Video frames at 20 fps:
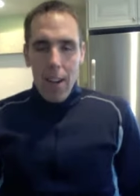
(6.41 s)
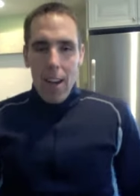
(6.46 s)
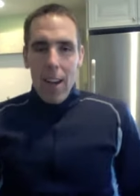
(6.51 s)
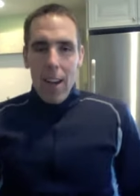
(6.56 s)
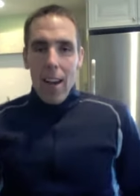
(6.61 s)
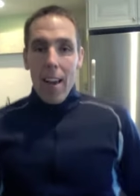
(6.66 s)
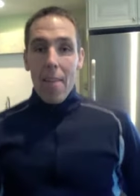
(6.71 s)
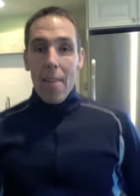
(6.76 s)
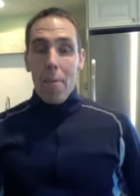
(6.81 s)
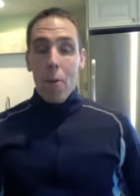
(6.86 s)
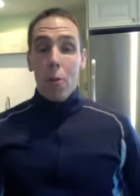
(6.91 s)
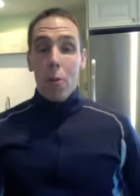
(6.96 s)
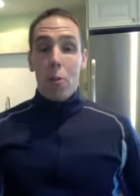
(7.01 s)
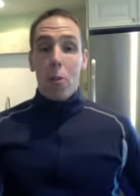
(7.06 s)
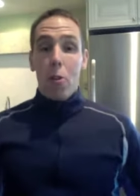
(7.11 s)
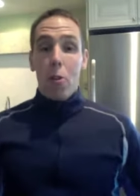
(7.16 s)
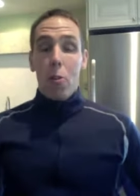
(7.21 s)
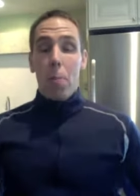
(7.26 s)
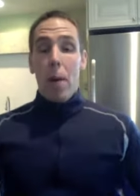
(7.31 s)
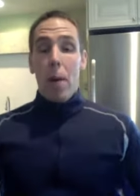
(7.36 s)
Hey folks,
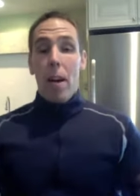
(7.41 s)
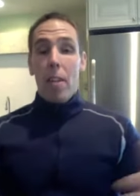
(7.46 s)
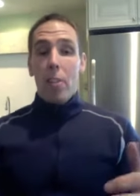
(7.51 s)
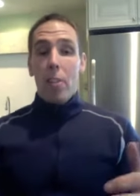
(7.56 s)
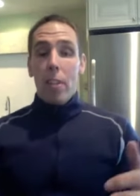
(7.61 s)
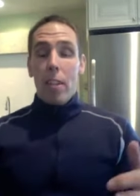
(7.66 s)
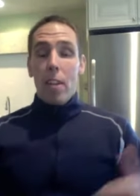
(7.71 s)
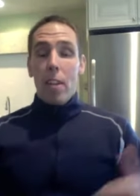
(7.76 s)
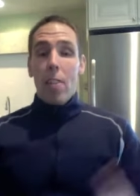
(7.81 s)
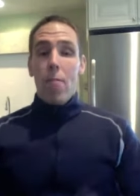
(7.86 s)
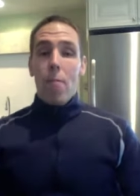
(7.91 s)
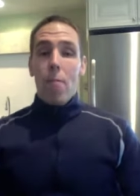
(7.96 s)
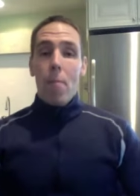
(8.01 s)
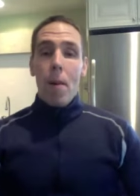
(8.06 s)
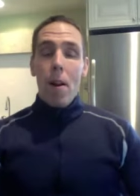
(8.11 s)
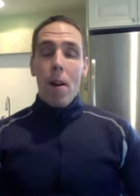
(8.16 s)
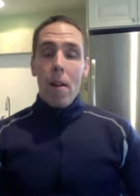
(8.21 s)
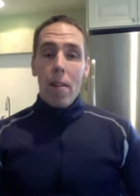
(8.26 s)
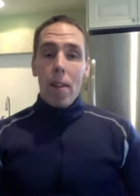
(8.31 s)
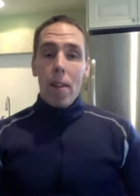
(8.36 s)
Coach Patrick here from
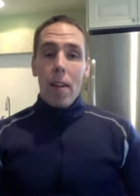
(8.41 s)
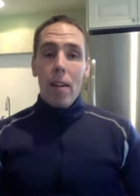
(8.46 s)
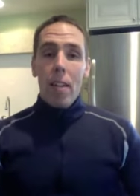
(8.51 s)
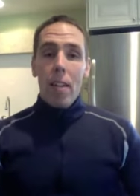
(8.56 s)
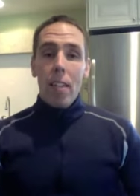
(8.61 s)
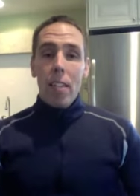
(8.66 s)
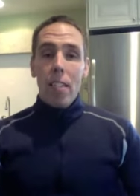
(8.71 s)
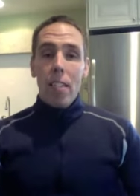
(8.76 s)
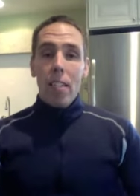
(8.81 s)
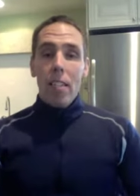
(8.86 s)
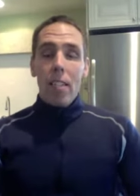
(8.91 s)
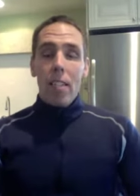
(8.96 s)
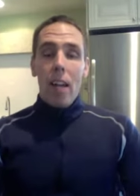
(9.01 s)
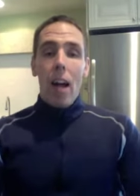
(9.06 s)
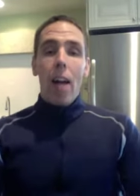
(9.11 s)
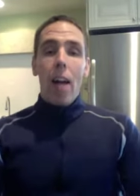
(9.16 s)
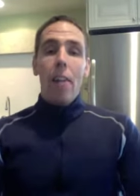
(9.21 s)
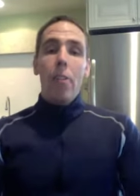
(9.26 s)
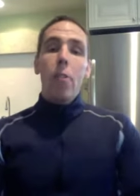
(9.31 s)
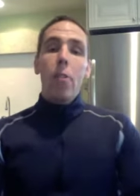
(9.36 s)

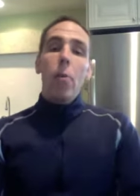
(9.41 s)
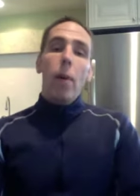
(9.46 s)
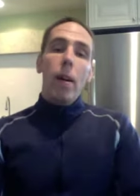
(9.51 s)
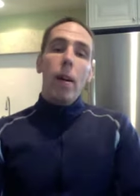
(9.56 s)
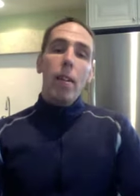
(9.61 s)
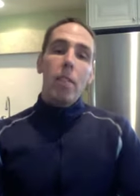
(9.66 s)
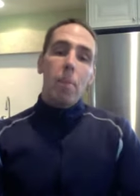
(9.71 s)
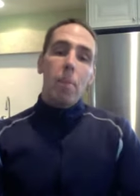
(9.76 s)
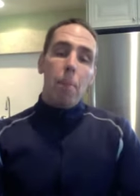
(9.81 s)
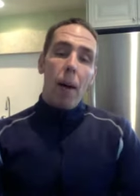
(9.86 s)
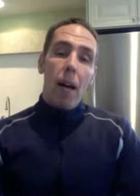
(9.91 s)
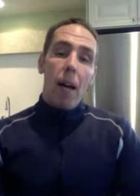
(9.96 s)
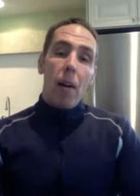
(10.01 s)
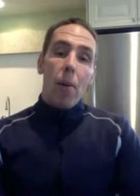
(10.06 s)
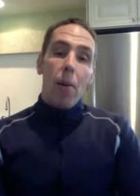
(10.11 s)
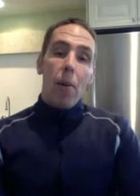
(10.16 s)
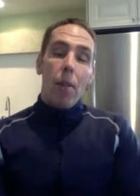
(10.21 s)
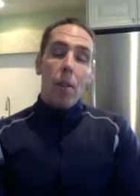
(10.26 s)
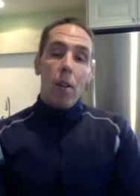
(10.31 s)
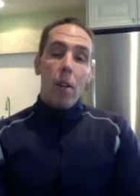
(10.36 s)
MarathonNation.us, back
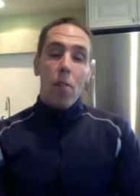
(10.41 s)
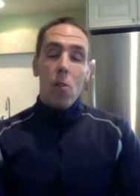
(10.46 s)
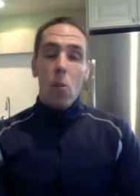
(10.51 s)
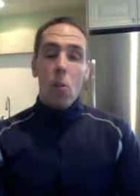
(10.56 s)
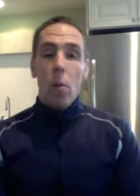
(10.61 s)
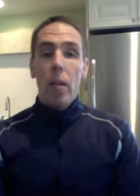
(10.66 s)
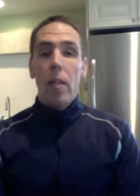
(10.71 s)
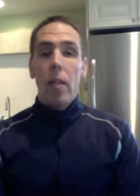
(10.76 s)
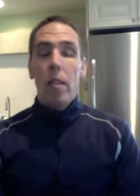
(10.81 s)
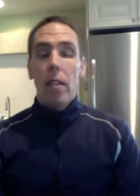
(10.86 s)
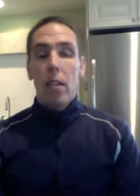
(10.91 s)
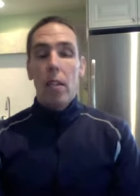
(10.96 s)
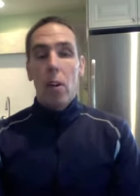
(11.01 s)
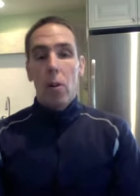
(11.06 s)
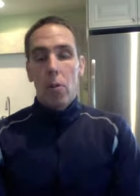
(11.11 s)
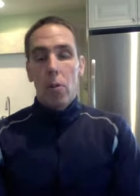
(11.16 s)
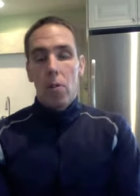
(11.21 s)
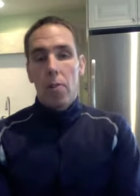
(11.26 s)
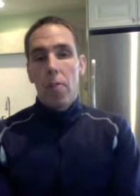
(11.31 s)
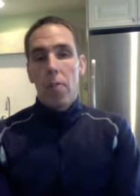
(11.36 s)
with another weekly
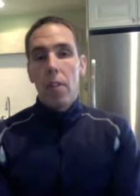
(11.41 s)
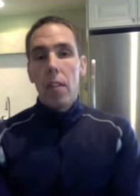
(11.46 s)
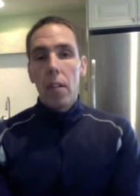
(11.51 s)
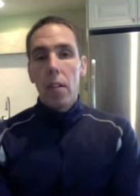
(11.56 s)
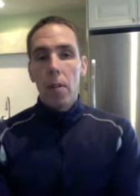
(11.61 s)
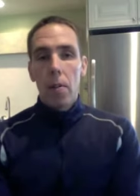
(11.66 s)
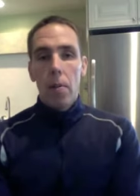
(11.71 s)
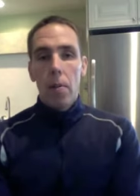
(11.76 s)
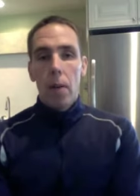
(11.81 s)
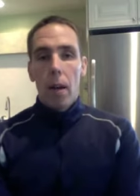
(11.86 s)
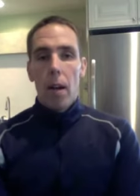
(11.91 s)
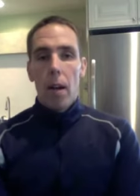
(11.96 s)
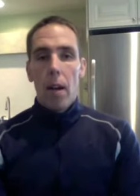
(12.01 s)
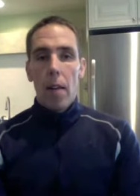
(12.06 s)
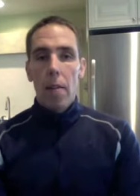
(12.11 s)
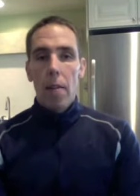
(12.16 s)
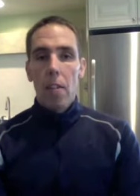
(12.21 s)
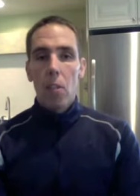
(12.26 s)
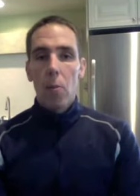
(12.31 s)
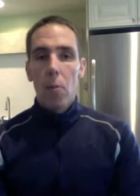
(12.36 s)
coach video.
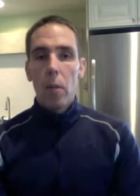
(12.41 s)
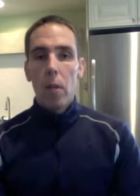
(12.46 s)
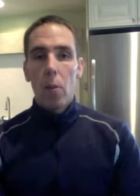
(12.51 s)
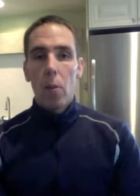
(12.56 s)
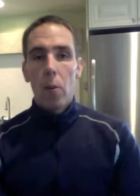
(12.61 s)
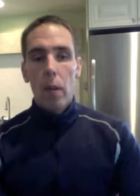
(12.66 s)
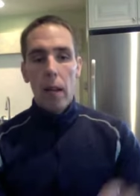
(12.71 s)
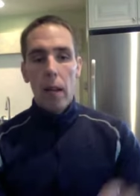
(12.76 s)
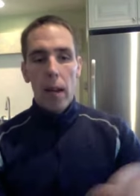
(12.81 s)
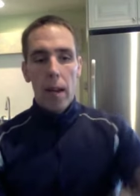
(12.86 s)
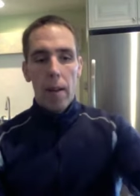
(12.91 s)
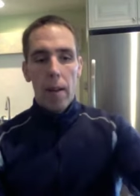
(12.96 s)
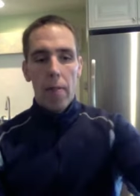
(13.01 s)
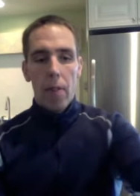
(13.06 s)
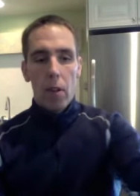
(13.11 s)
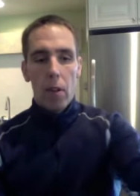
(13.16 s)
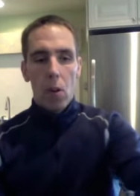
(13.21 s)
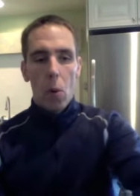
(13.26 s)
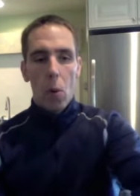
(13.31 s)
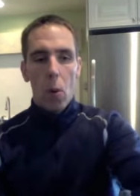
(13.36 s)
Uh, this week we have
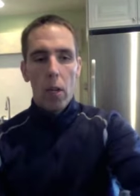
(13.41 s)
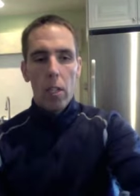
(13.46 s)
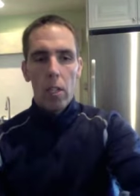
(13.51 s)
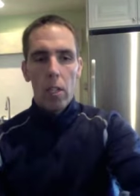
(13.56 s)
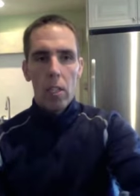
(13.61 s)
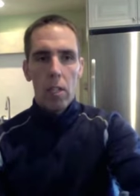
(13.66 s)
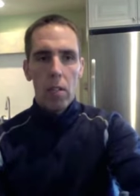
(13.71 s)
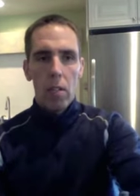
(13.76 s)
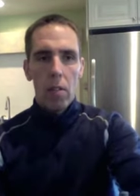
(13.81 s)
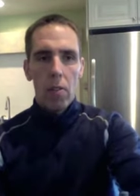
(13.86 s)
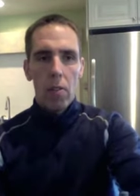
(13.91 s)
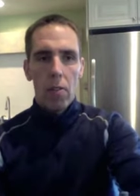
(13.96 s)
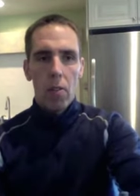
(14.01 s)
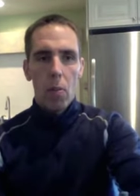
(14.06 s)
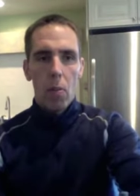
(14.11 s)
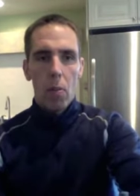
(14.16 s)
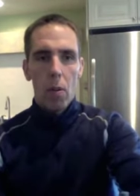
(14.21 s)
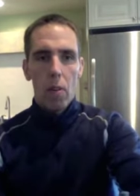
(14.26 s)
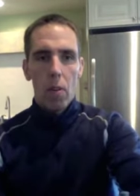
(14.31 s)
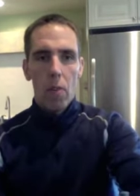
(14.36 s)
a question
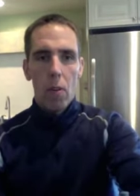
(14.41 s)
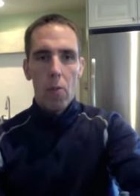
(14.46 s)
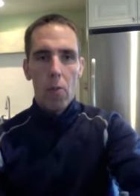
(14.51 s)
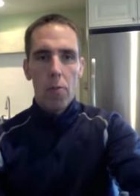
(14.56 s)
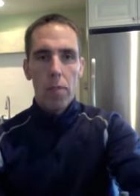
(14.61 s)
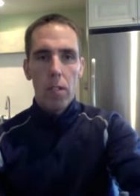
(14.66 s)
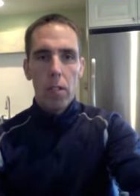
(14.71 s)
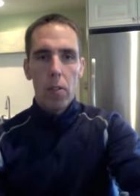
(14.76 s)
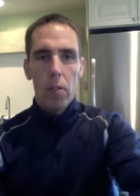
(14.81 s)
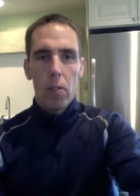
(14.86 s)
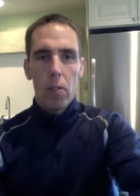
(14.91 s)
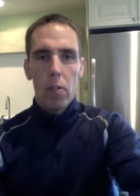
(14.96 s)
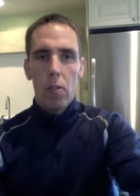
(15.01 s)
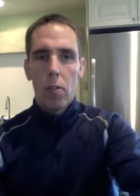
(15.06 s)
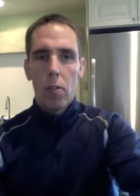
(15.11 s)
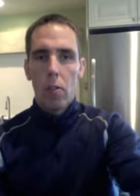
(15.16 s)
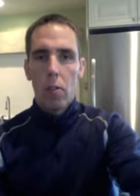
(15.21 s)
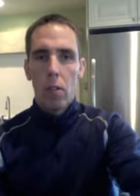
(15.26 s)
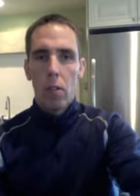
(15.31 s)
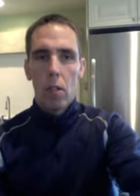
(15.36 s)
from one of our
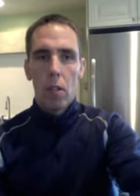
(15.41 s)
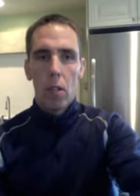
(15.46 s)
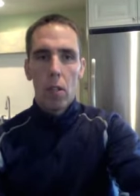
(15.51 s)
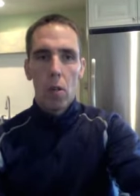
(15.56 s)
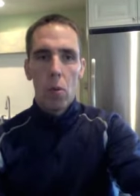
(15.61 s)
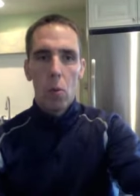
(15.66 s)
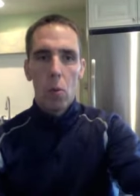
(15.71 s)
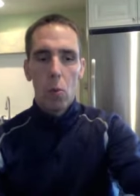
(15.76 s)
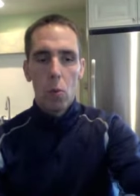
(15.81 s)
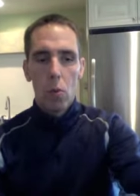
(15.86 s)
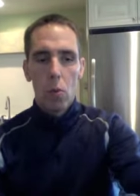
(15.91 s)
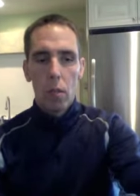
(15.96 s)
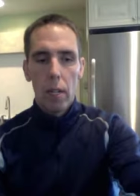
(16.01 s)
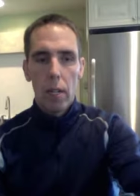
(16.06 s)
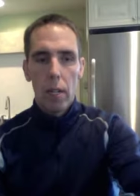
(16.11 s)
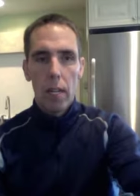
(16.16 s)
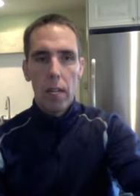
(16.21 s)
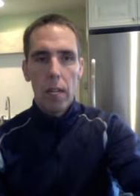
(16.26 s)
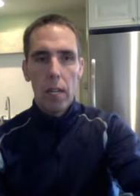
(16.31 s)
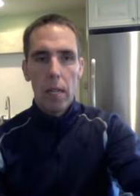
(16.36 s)
readers whose
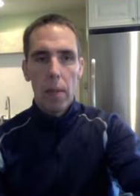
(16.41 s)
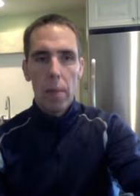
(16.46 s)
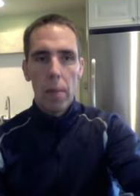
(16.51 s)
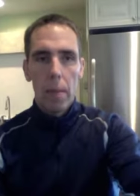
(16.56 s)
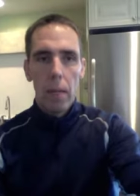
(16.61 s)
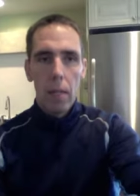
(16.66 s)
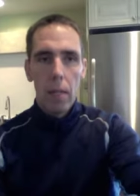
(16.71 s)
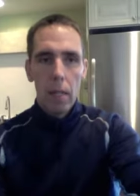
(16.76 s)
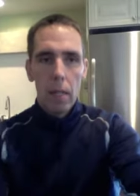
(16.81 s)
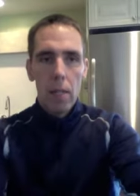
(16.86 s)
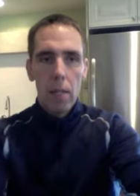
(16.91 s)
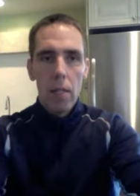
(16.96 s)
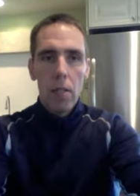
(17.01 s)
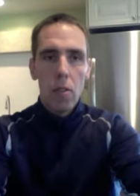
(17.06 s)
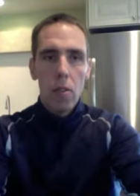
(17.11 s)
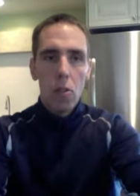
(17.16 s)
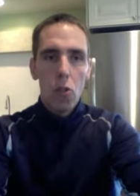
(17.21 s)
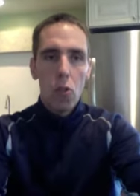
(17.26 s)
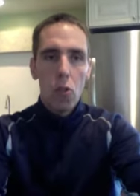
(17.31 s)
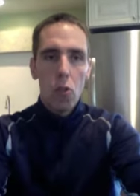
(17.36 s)
name
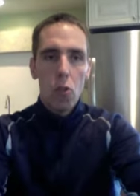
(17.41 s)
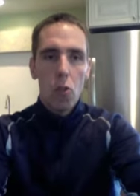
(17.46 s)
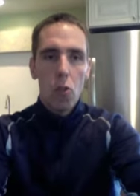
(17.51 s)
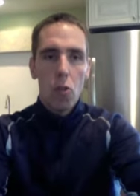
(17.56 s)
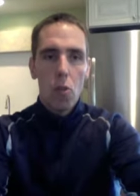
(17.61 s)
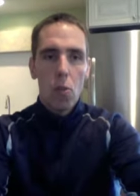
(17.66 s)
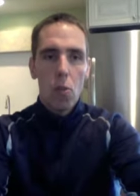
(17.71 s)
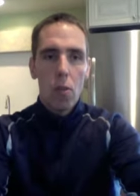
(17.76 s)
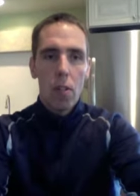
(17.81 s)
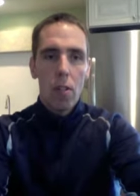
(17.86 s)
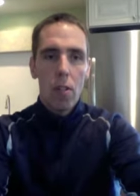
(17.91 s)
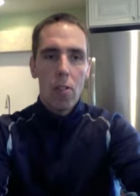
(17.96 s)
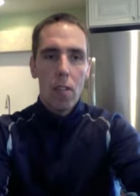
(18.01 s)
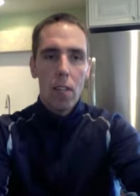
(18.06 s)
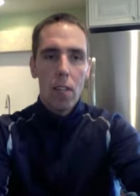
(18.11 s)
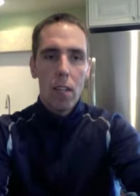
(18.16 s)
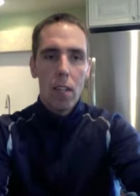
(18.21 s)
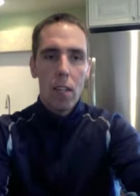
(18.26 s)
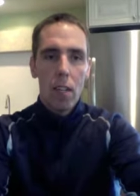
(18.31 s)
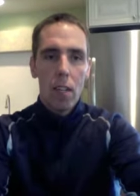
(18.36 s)
is, hold on a
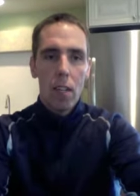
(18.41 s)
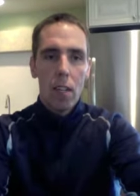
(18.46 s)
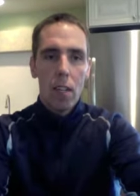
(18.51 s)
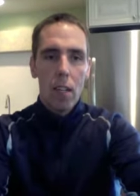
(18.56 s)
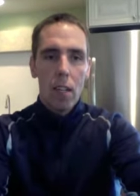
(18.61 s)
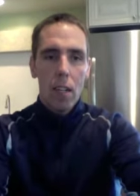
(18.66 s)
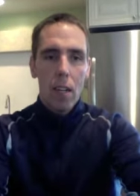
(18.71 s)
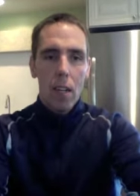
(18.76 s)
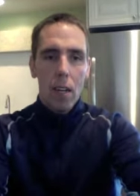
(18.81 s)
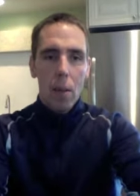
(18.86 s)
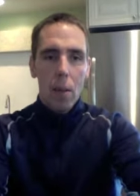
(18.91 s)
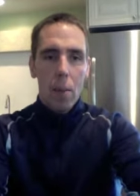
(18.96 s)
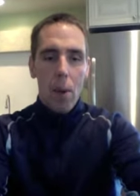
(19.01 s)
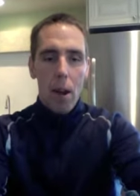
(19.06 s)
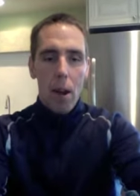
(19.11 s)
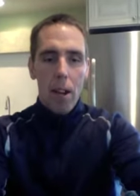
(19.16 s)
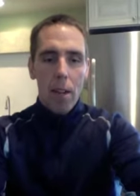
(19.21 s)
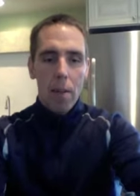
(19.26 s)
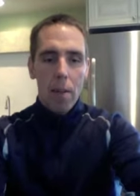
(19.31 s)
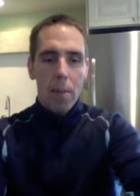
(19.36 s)
second, Brian.